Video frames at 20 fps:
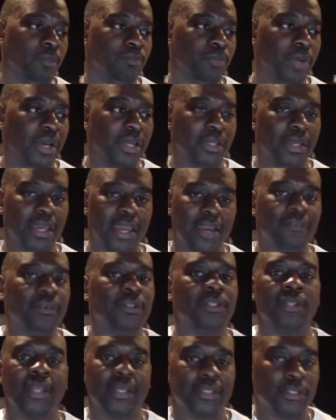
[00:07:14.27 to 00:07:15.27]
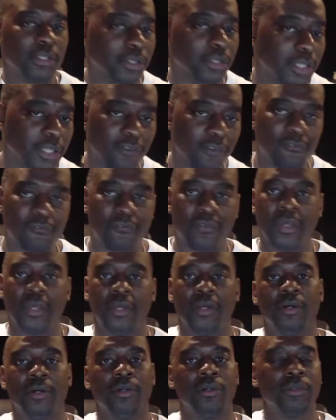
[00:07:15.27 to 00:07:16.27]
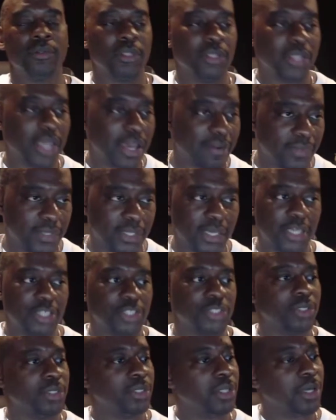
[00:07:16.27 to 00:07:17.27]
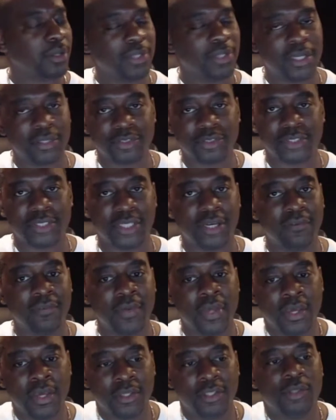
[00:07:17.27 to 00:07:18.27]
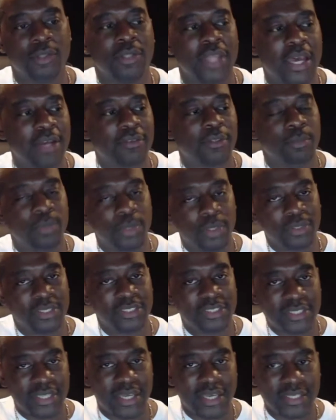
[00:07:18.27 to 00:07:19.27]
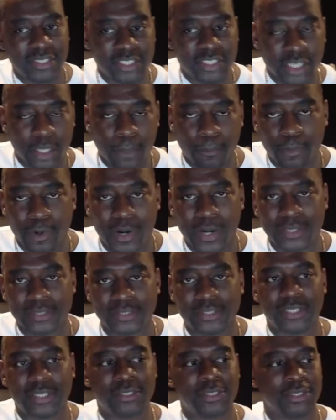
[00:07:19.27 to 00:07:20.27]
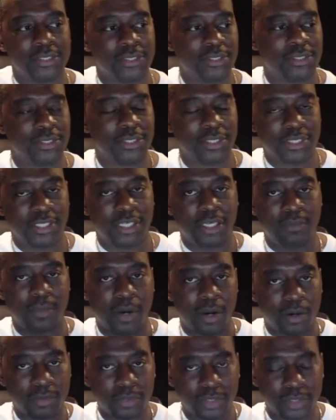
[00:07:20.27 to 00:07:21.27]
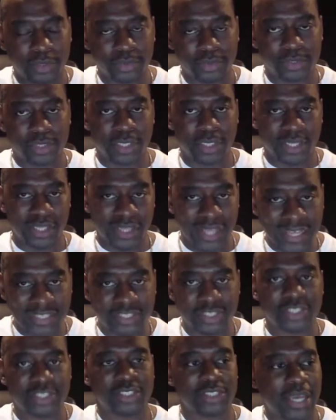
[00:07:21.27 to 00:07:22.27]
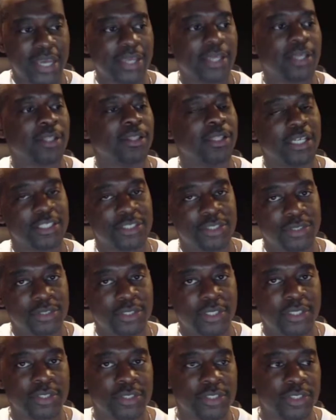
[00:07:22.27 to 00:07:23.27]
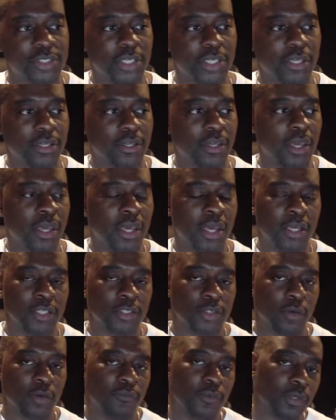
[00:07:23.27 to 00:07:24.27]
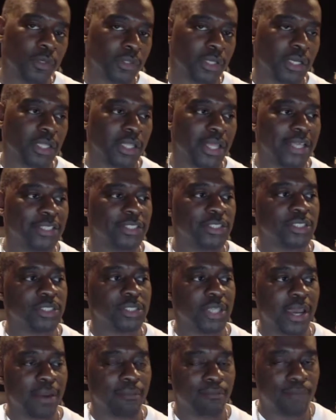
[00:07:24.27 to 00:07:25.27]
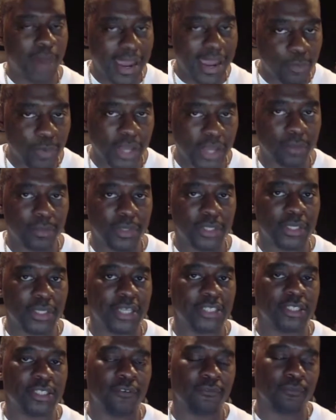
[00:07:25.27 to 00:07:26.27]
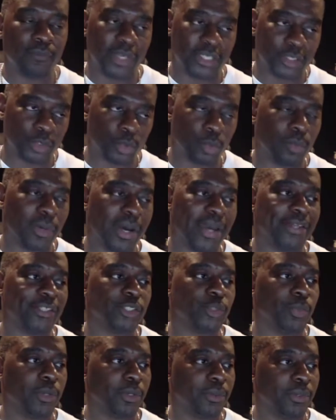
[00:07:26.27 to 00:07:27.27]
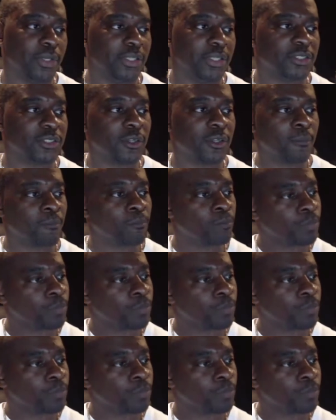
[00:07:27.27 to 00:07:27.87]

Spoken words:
But like the look and feel, the navigation, and all the other stuff, you're going to have to build these sub processes to keep all those classic site collections in sync. So if you're on the classic stack, my recommendation, based on my experience,